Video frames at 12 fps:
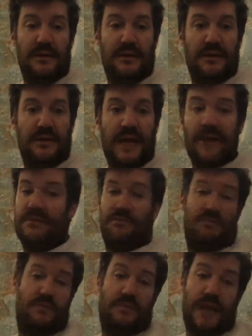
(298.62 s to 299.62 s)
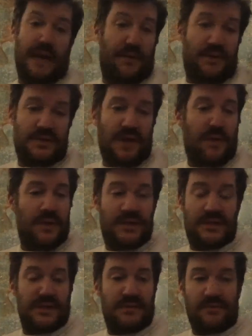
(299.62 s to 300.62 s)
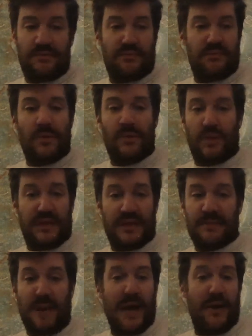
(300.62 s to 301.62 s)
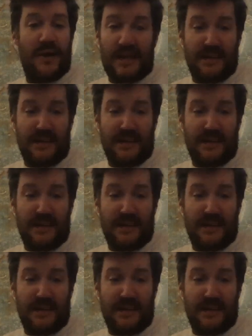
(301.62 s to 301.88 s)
that that was always really inspiring, and